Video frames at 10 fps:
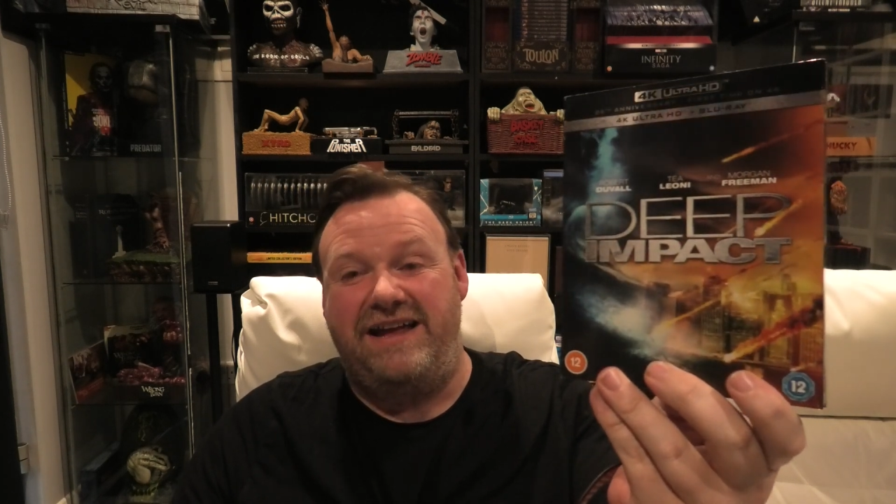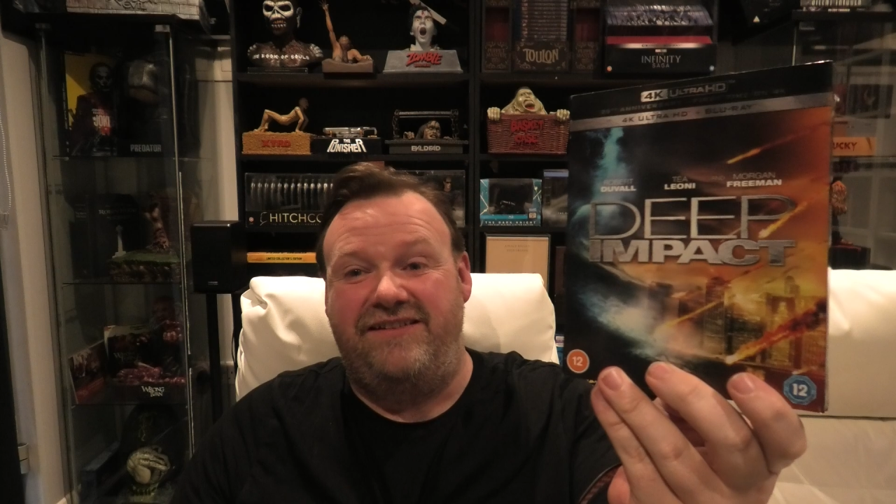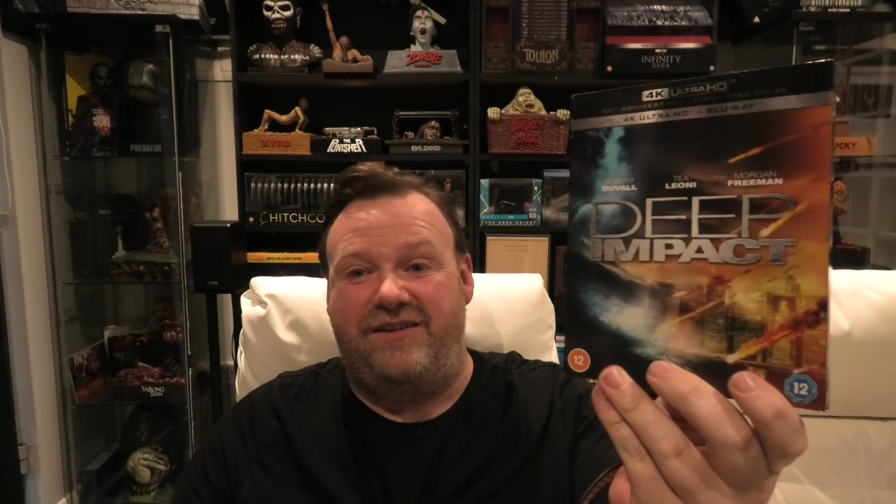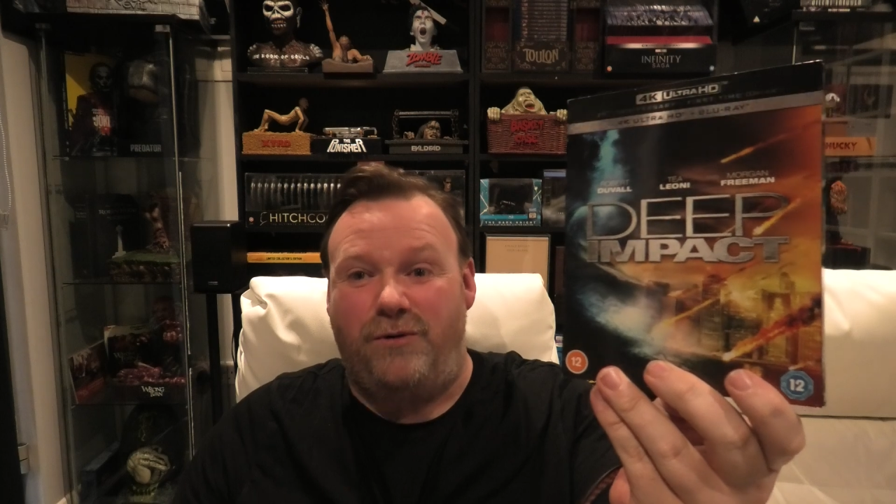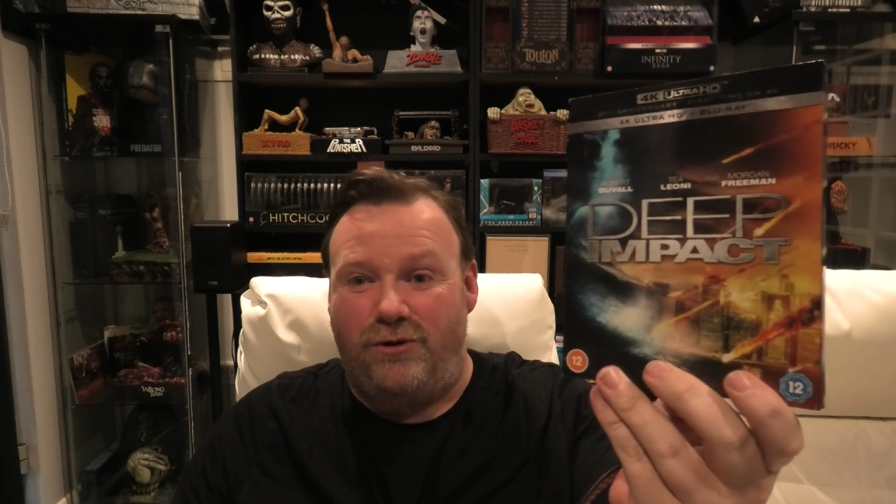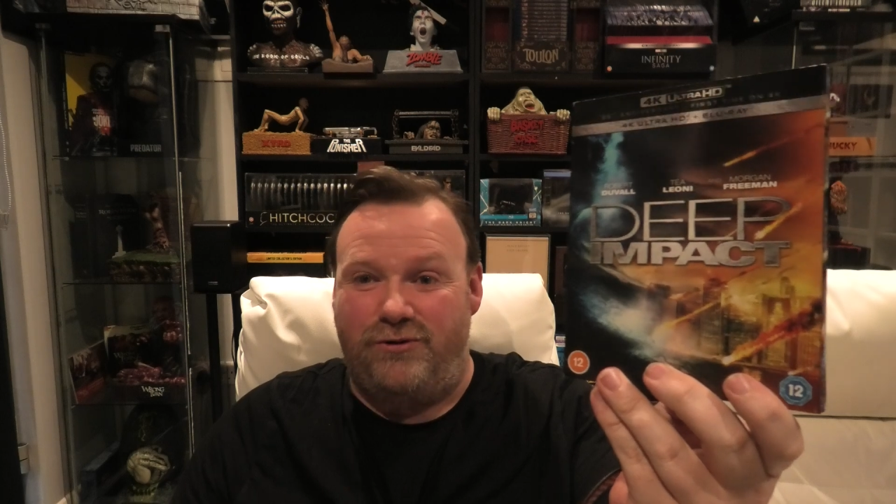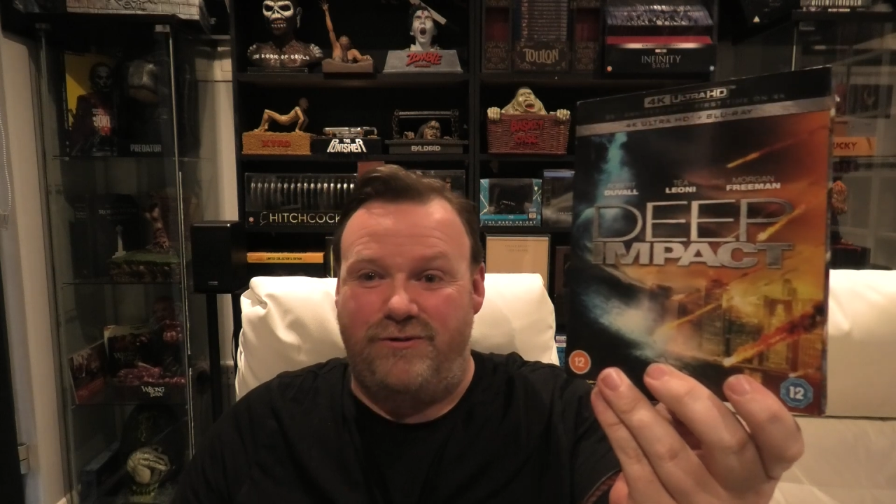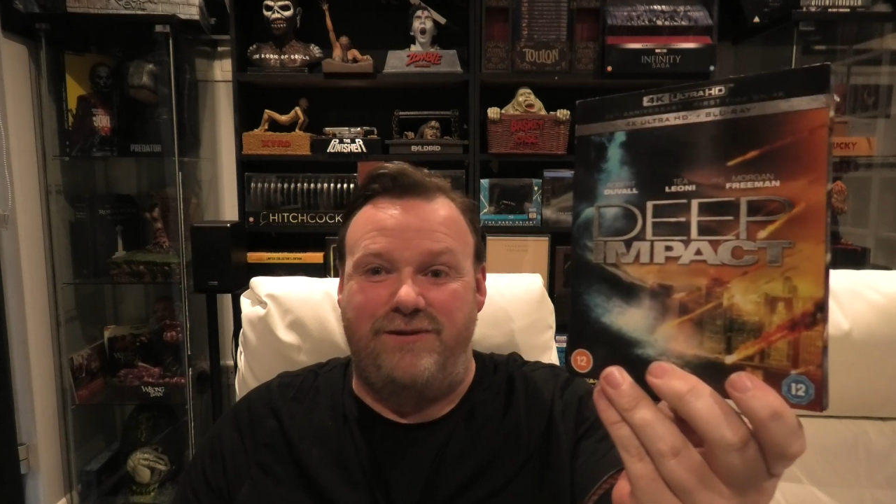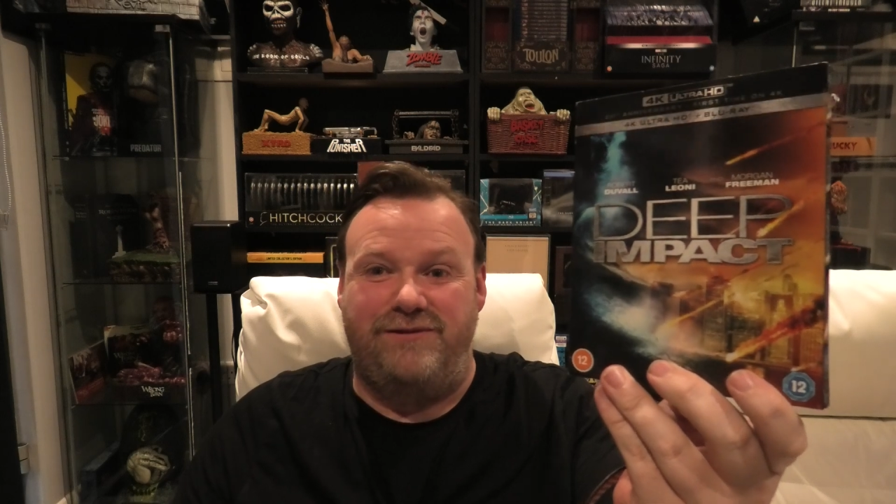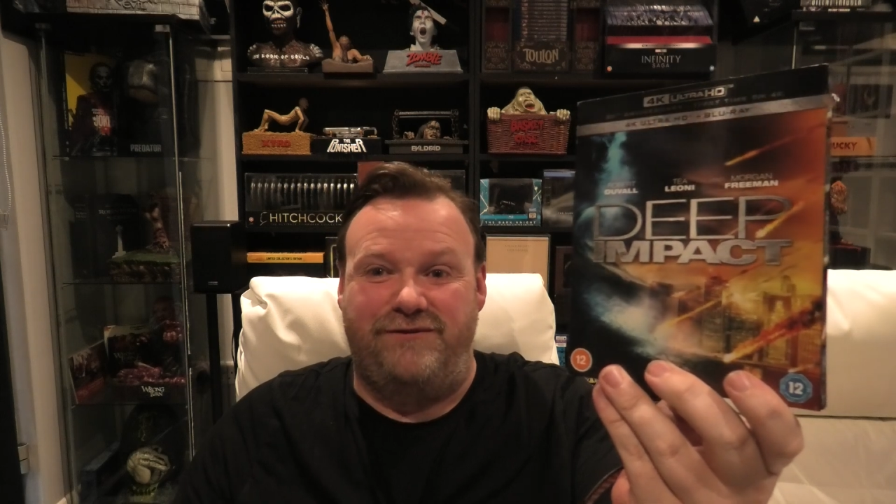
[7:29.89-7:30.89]
is the more
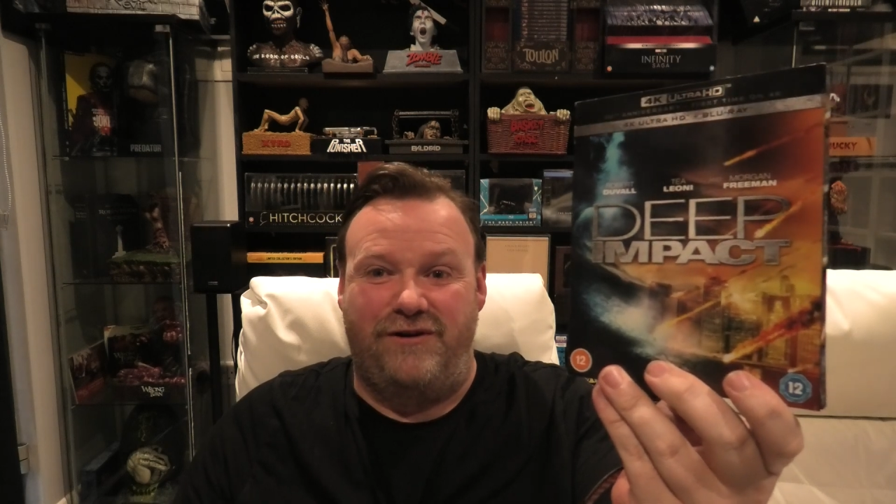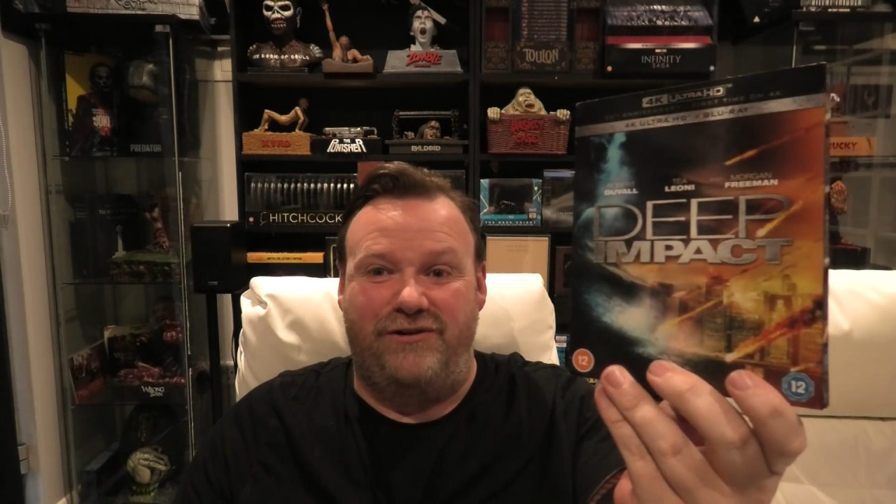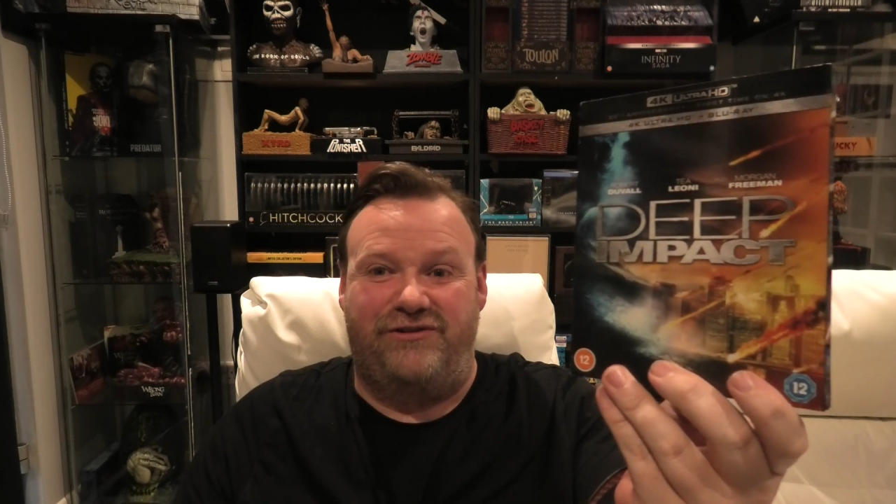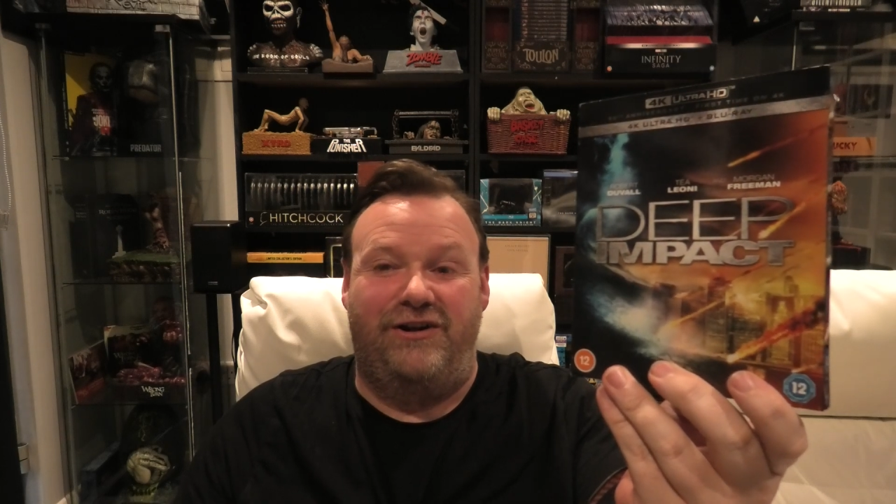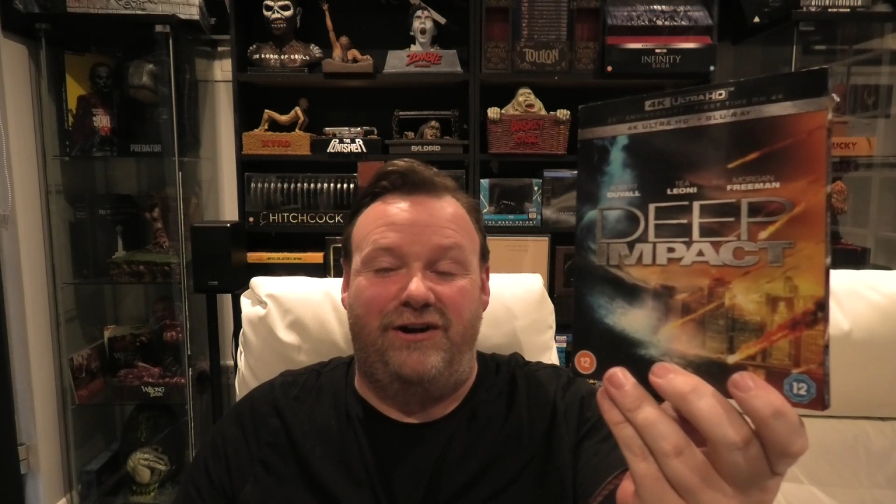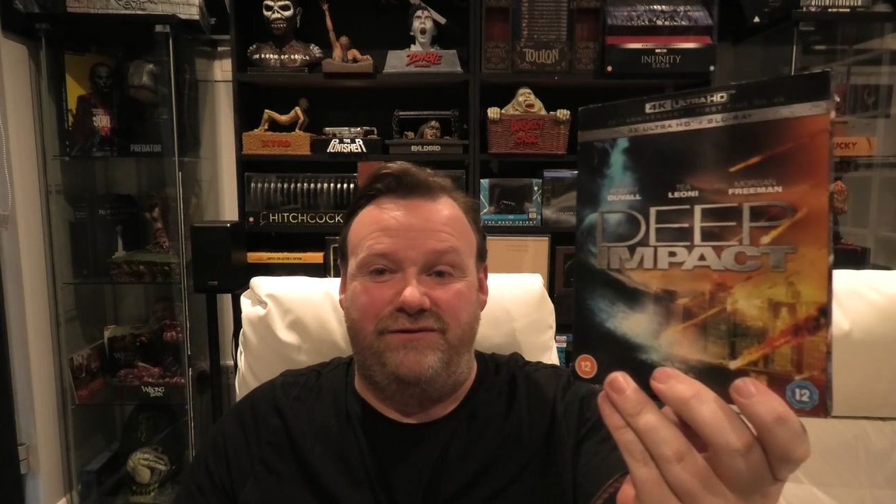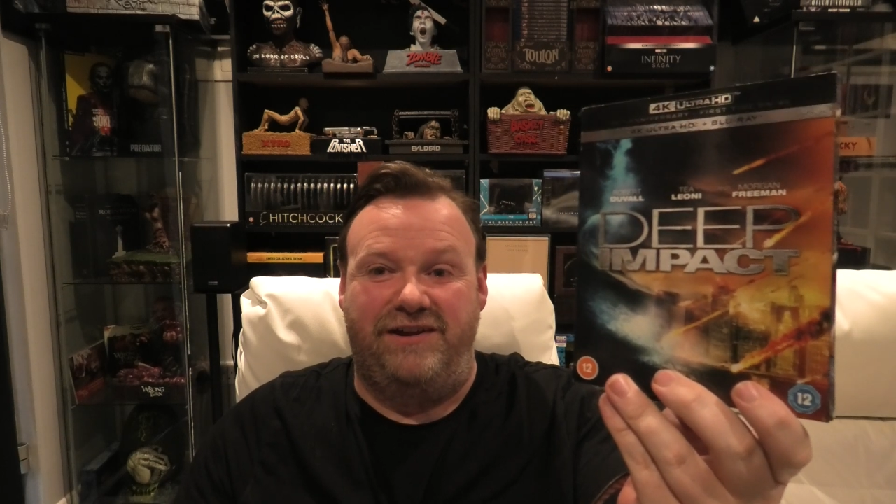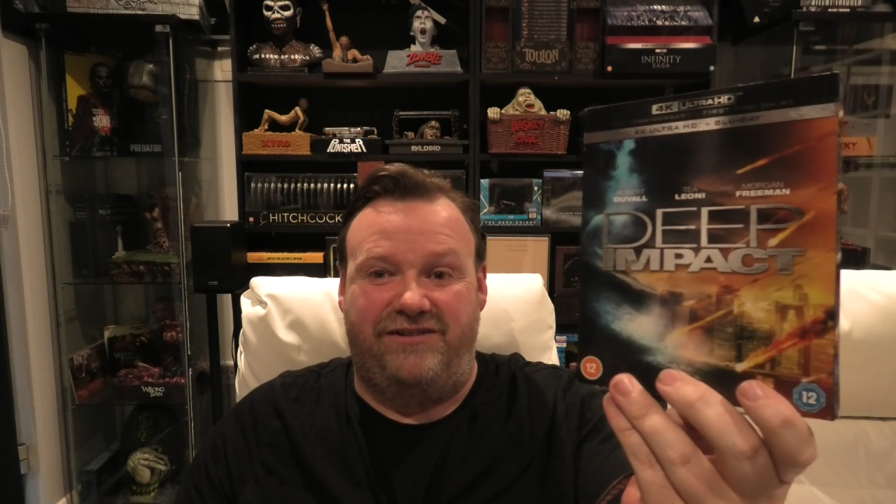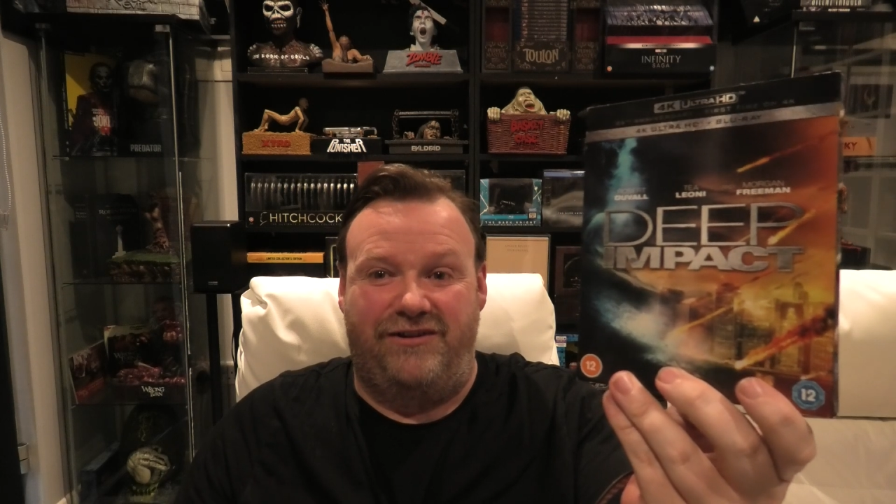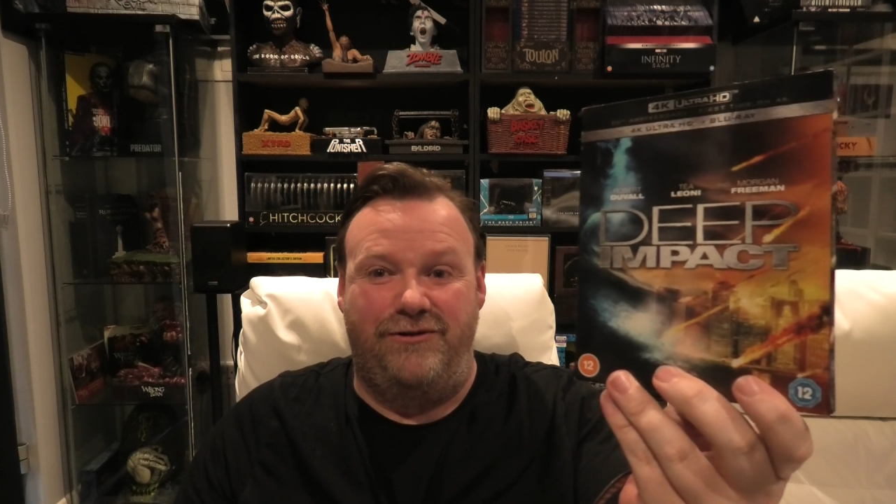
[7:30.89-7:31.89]
grounded version of
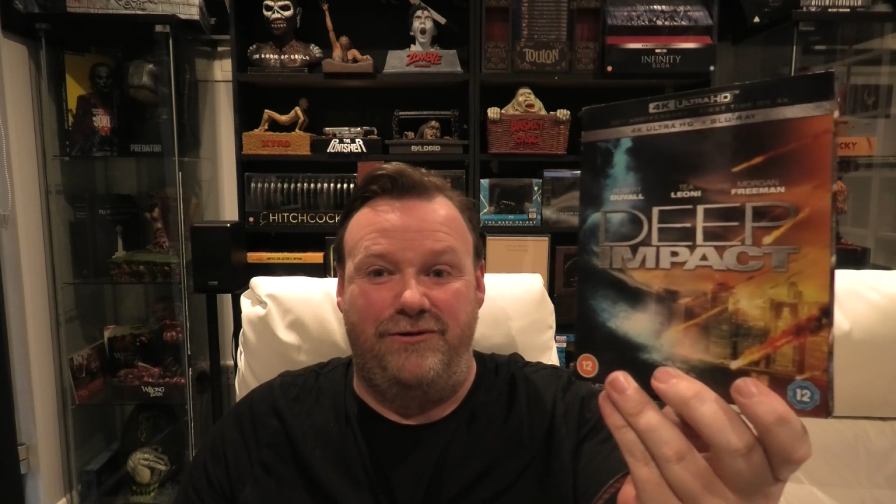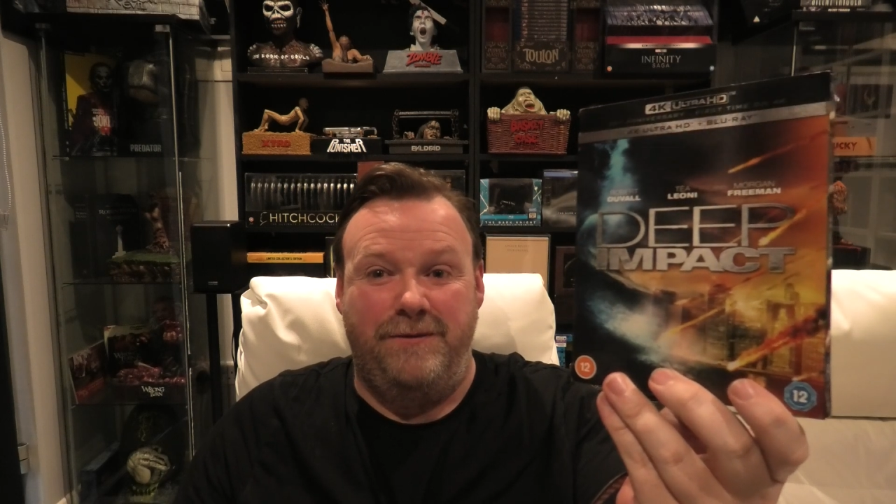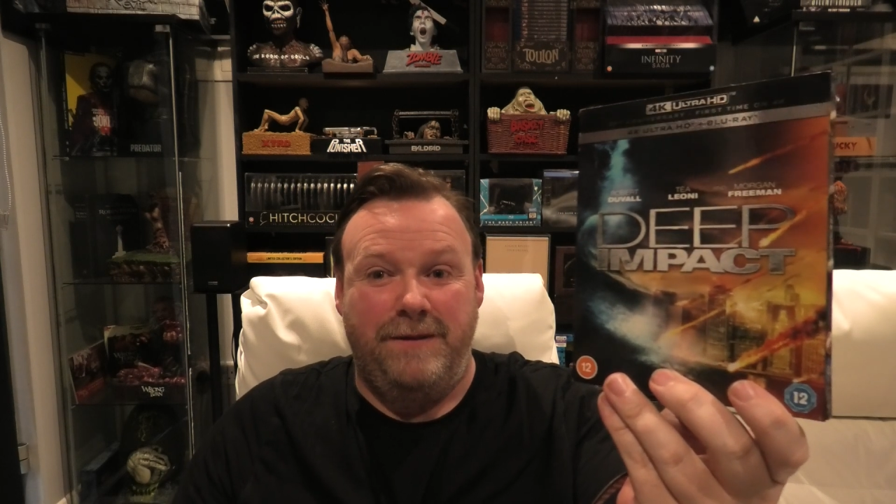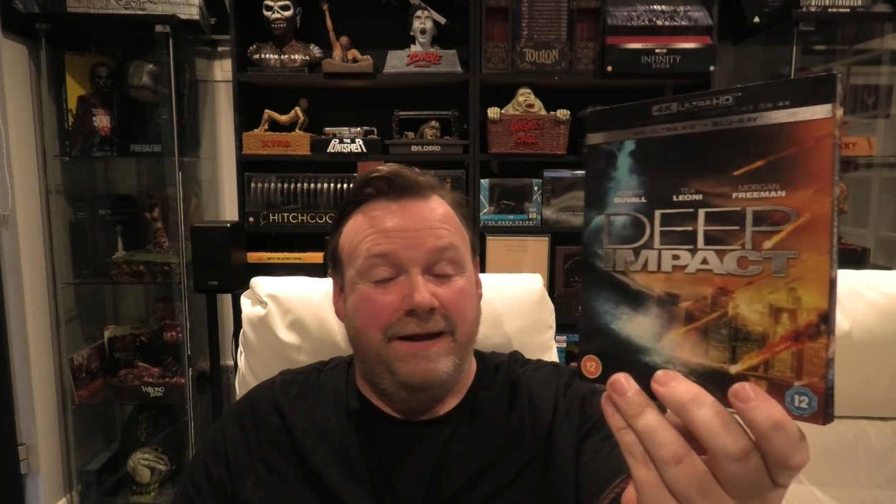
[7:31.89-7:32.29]
the two.